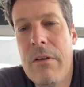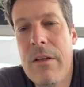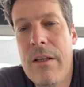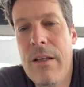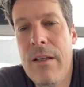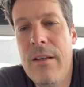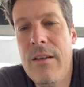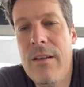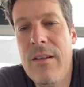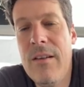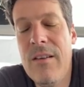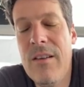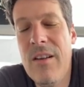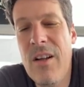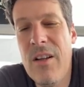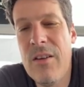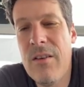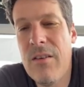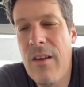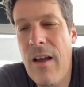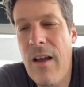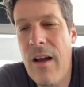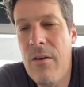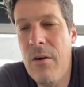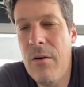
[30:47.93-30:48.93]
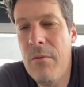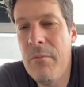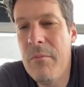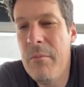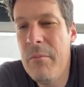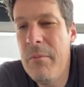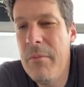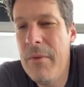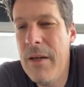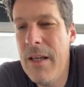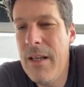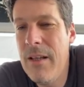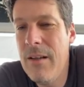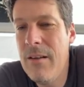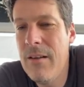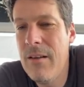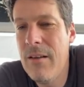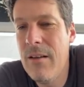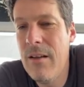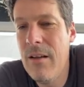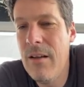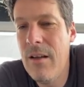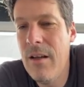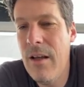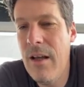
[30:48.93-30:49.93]
it is not our main
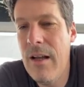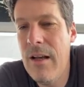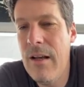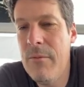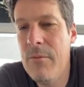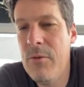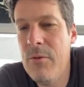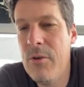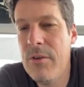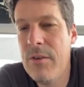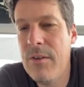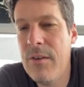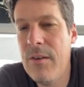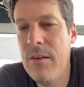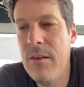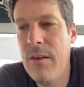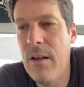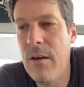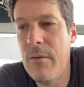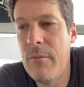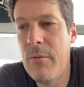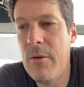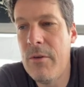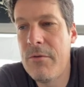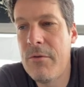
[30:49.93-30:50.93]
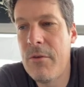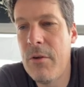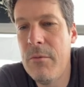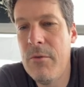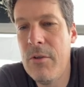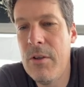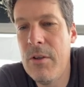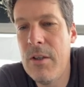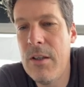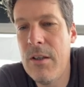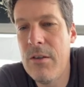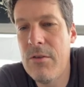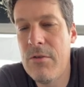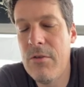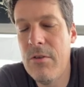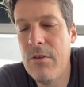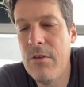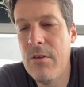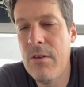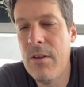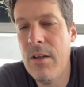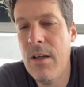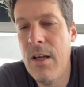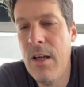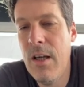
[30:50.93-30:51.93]
element in terms of
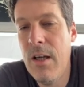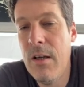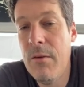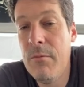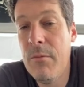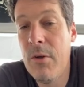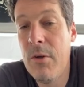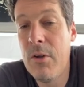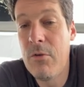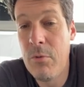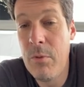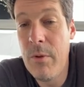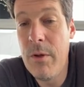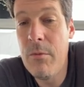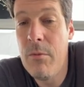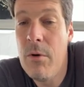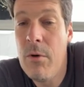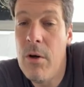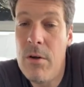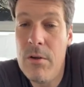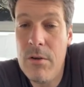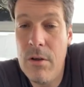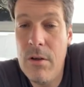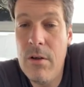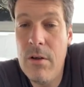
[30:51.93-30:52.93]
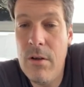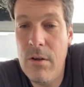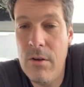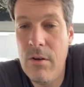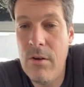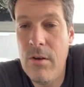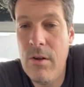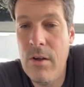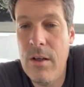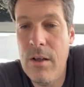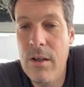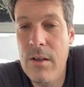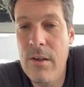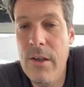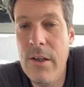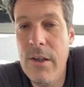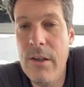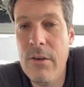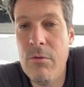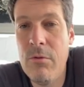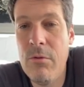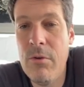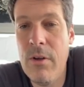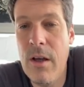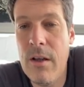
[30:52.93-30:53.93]
communication. But we work a lot
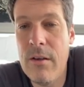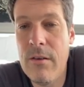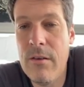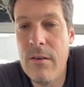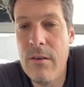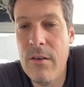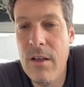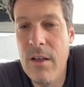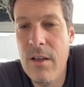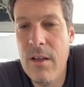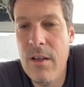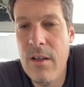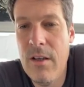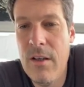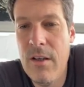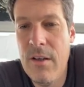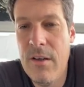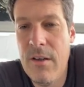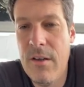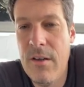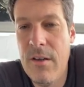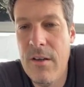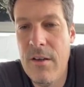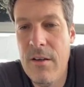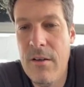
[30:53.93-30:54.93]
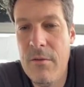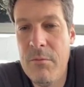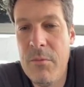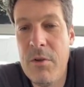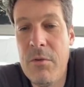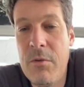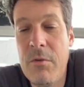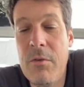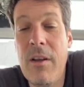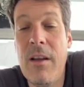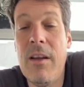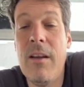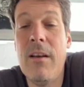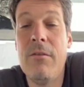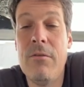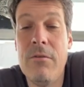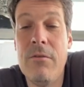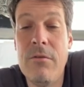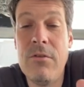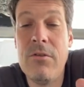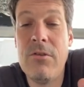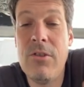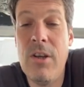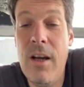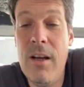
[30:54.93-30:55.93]
linked to that uh, because I have a
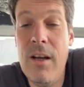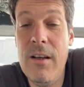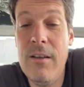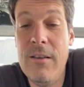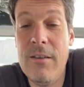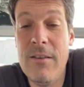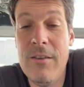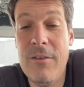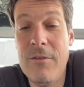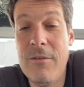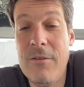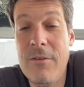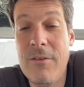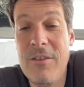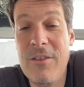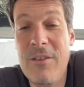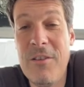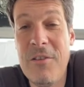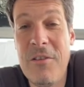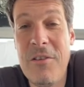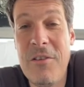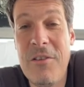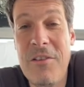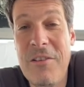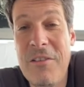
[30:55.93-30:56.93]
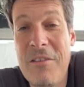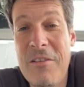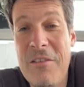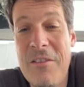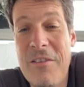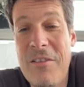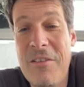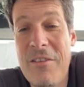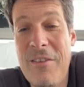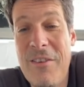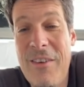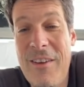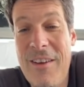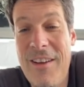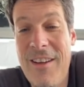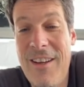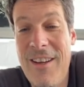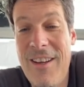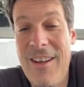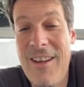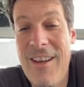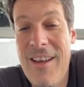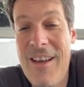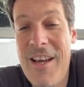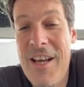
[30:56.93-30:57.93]
child, and uh,
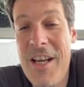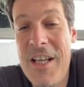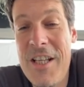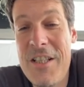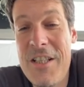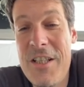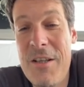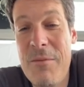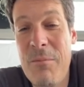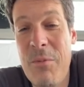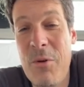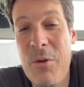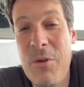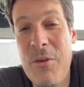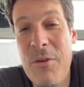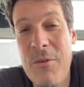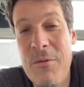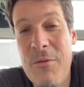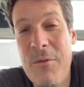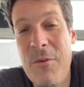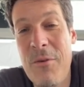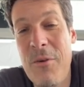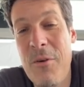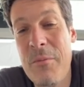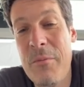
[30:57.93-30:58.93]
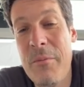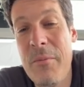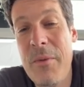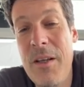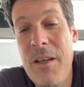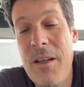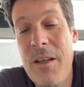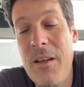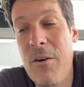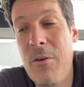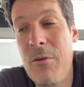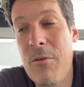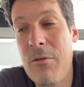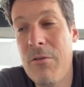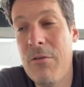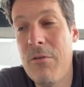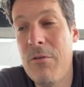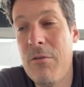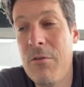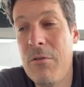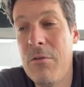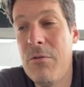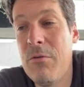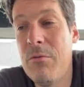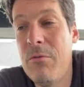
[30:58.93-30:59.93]
it's important for me
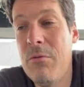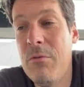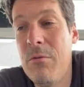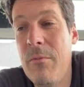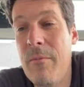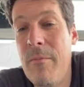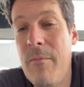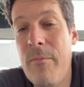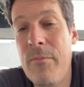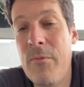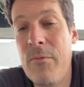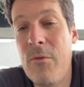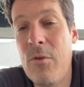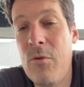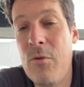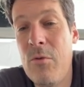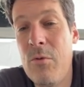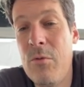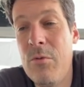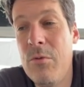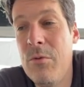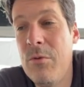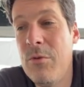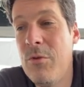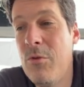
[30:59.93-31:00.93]
also to to